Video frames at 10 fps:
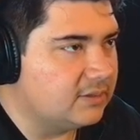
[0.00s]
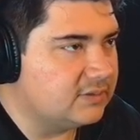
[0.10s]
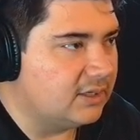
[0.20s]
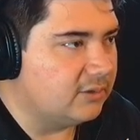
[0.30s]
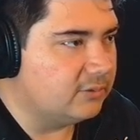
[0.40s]
of the
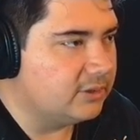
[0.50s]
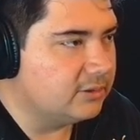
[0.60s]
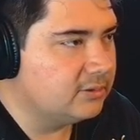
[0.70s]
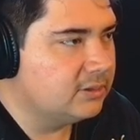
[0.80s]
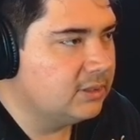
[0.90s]
sound
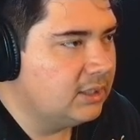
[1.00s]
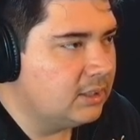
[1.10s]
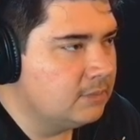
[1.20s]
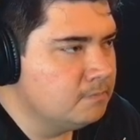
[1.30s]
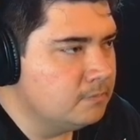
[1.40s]
here.
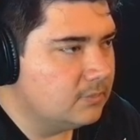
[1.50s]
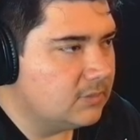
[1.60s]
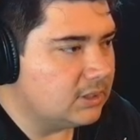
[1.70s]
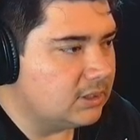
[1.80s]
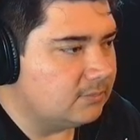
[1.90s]

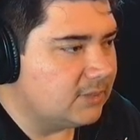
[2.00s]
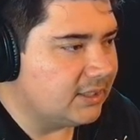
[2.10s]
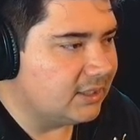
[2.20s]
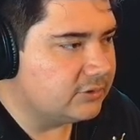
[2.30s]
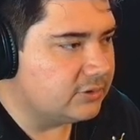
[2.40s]
I
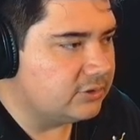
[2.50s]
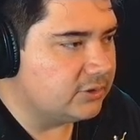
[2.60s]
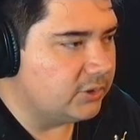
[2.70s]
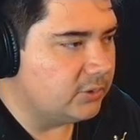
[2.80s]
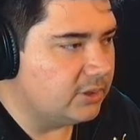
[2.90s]
can actually
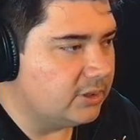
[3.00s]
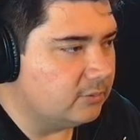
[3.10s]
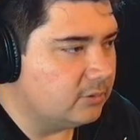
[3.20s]
show you it here